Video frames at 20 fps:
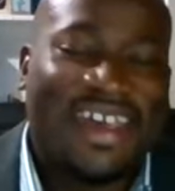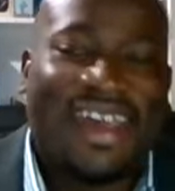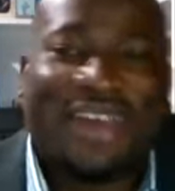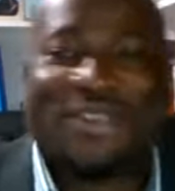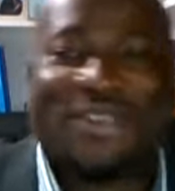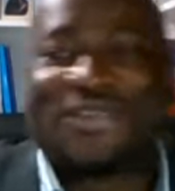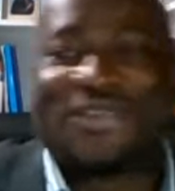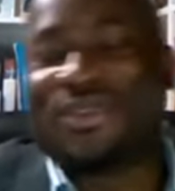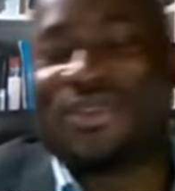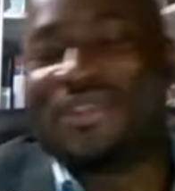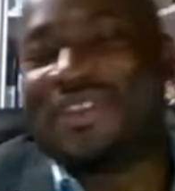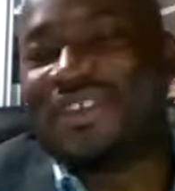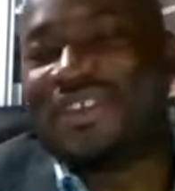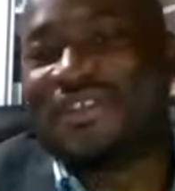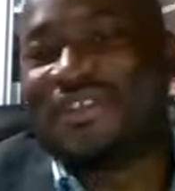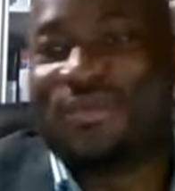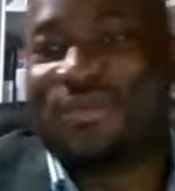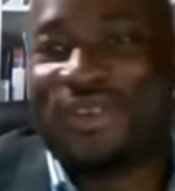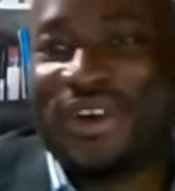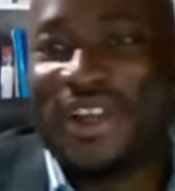And so
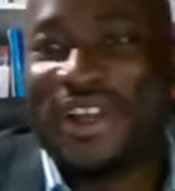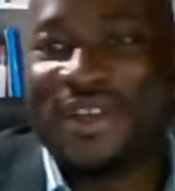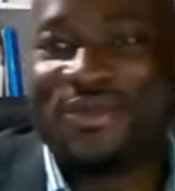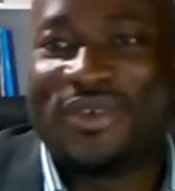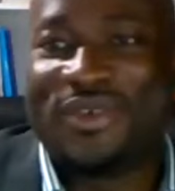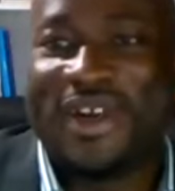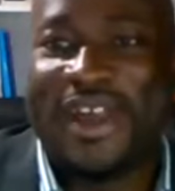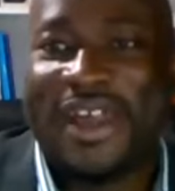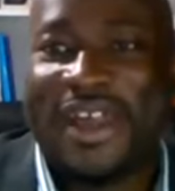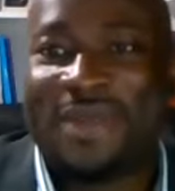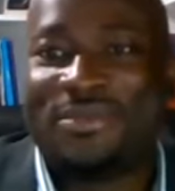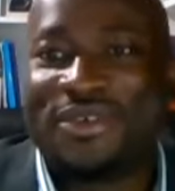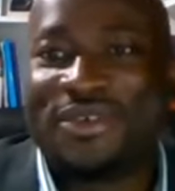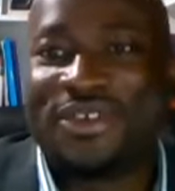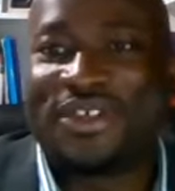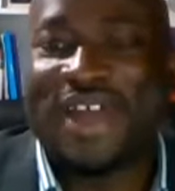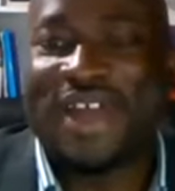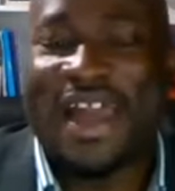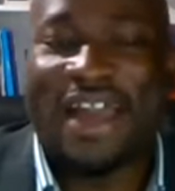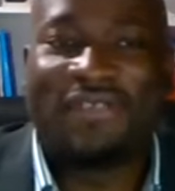this morning, we're
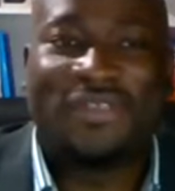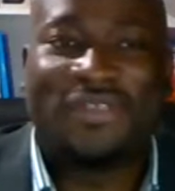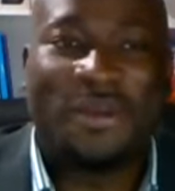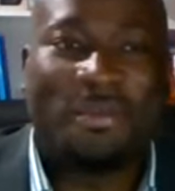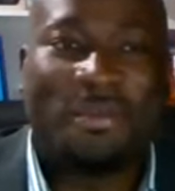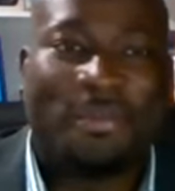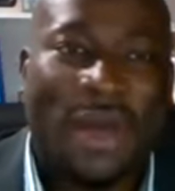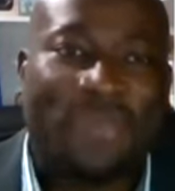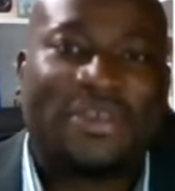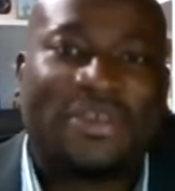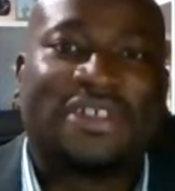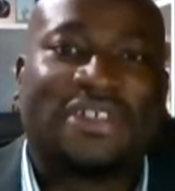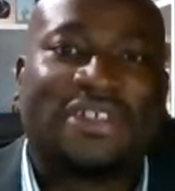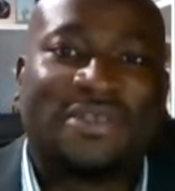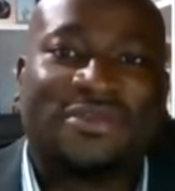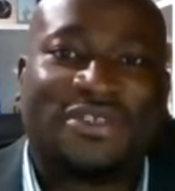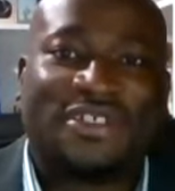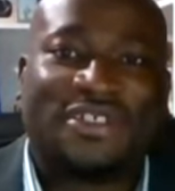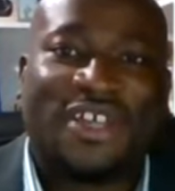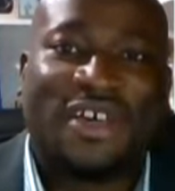able to have the
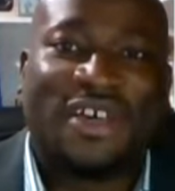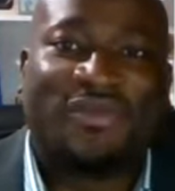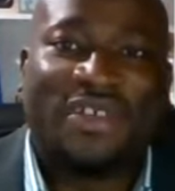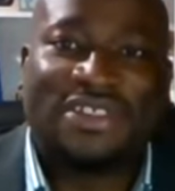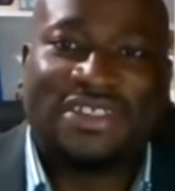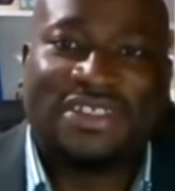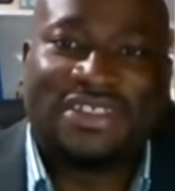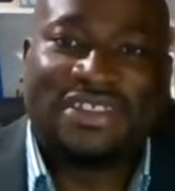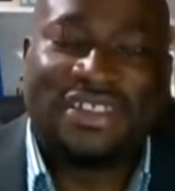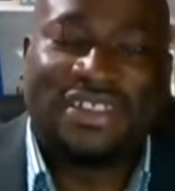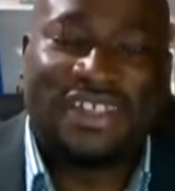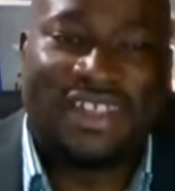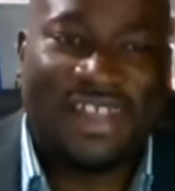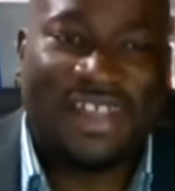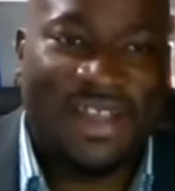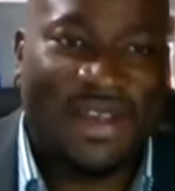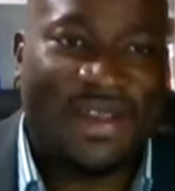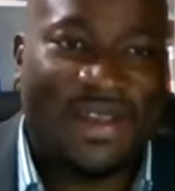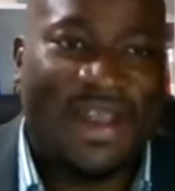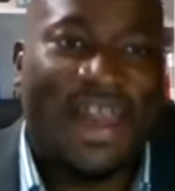baptism services
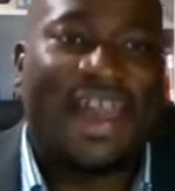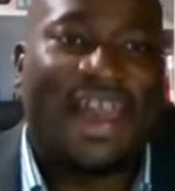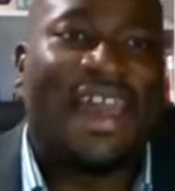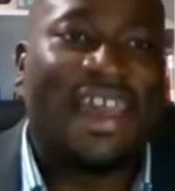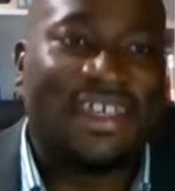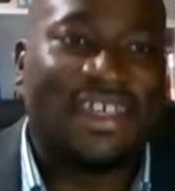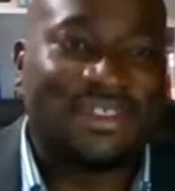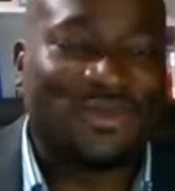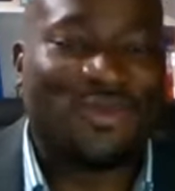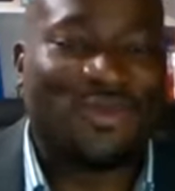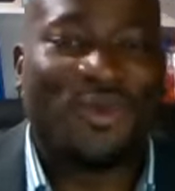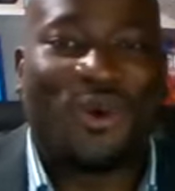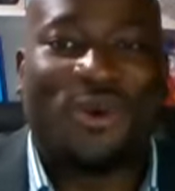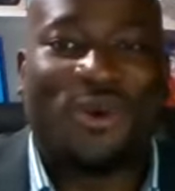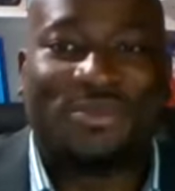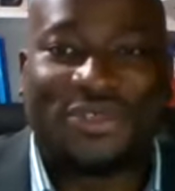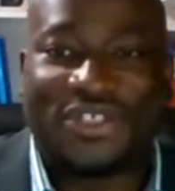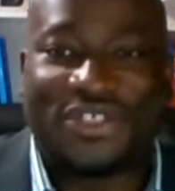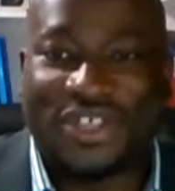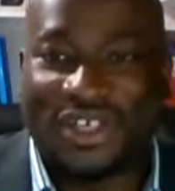in a nice,
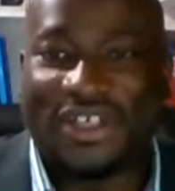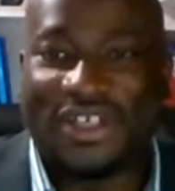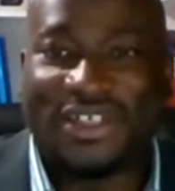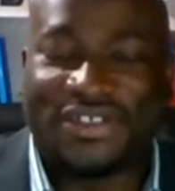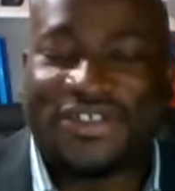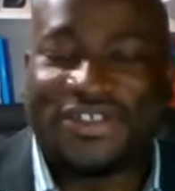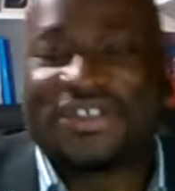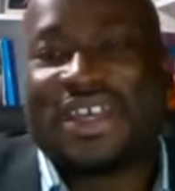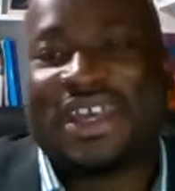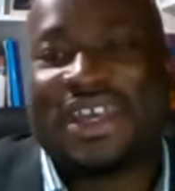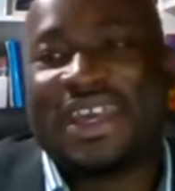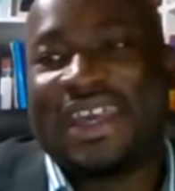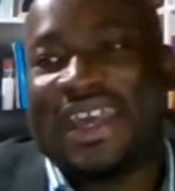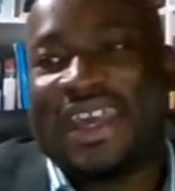warm church.